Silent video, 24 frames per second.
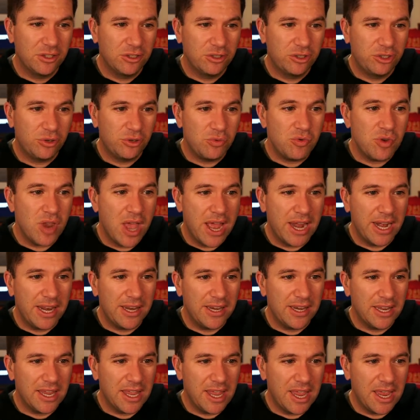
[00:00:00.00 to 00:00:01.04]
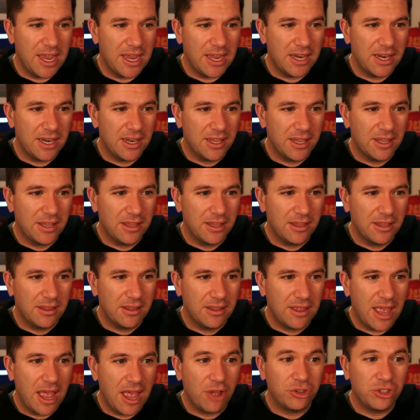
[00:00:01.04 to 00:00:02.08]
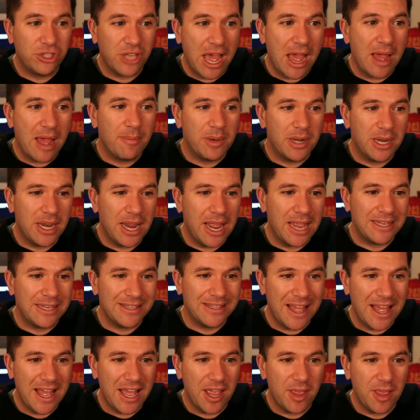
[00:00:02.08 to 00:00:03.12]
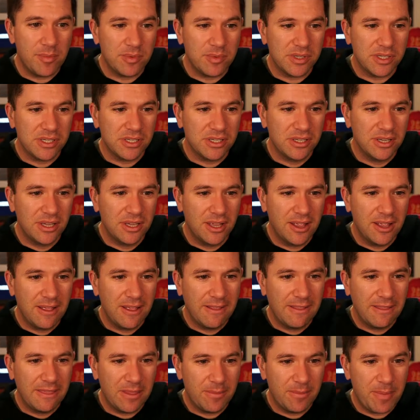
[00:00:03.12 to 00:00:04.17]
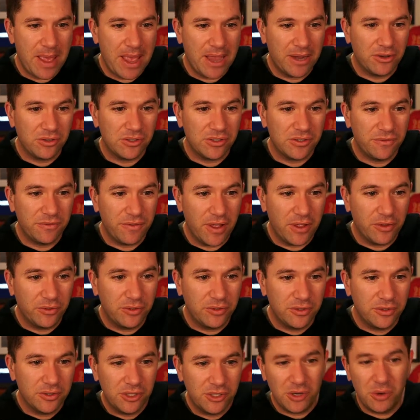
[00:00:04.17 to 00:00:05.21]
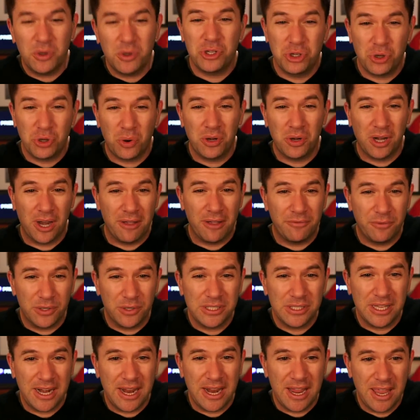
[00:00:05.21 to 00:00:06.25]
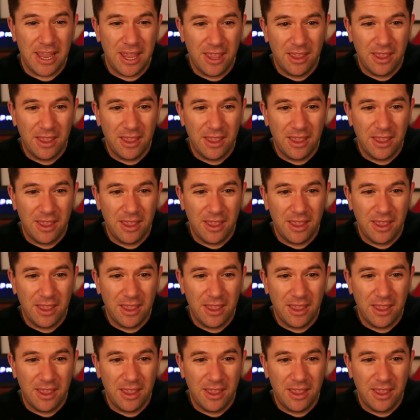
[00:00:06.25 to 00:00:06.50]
do not indicate how dominant at times the Packers felt. You know what Jordan Love was today?